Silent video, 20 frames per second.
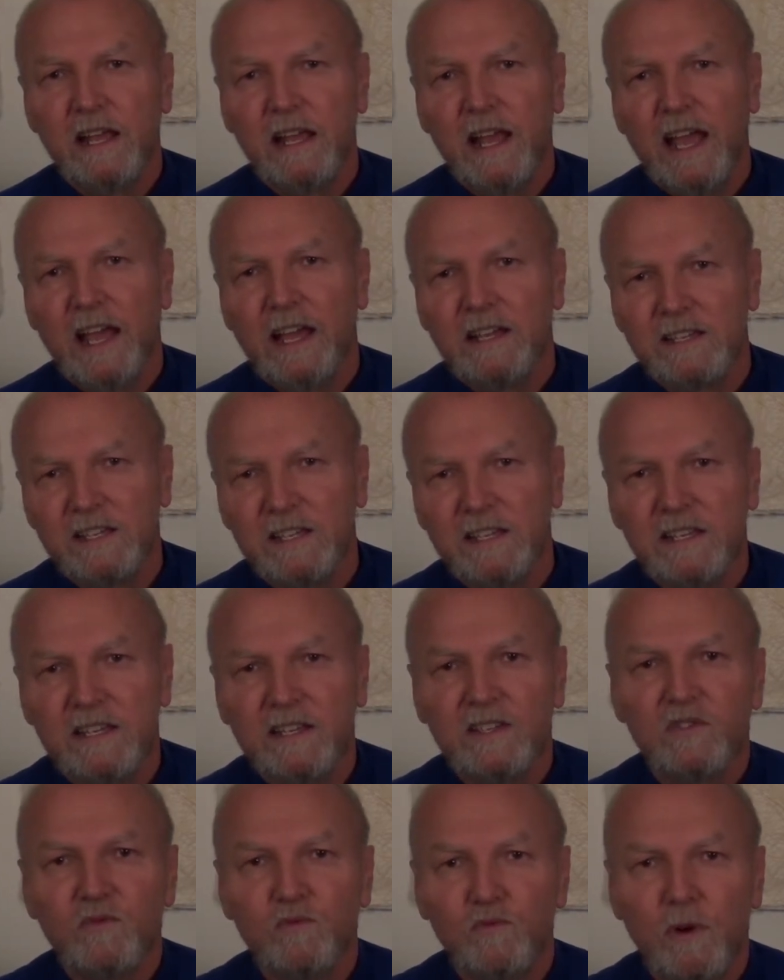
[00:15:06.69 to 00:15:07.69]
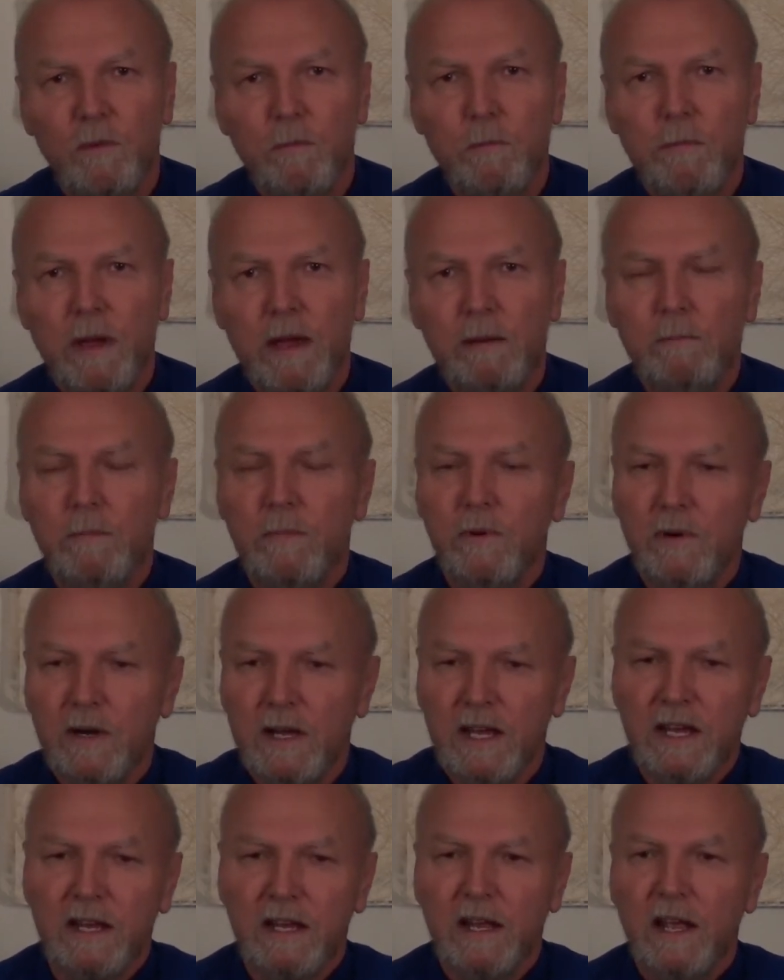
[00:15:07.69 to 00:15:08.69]
it is
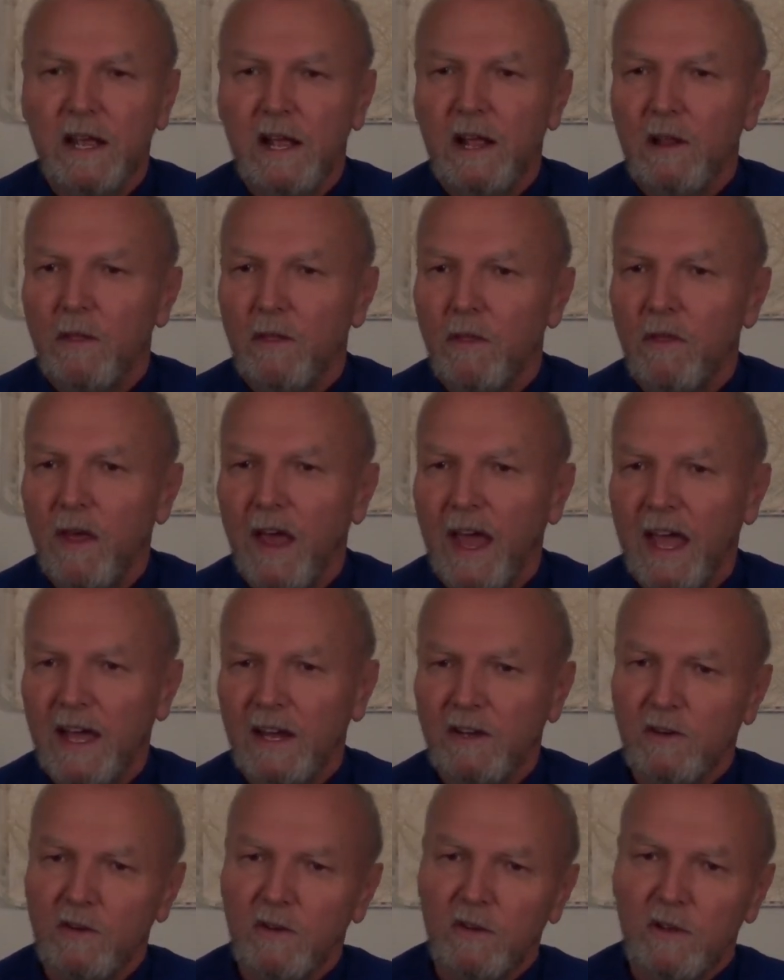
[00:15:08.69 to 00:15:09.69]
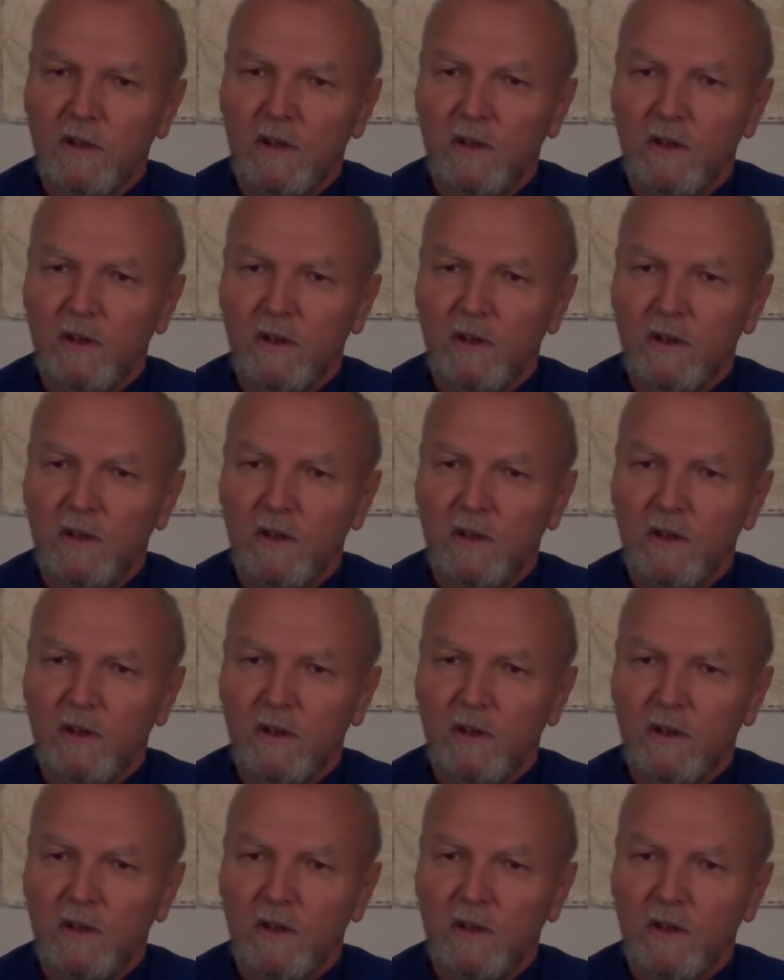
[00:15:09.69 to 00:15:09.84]
remembering that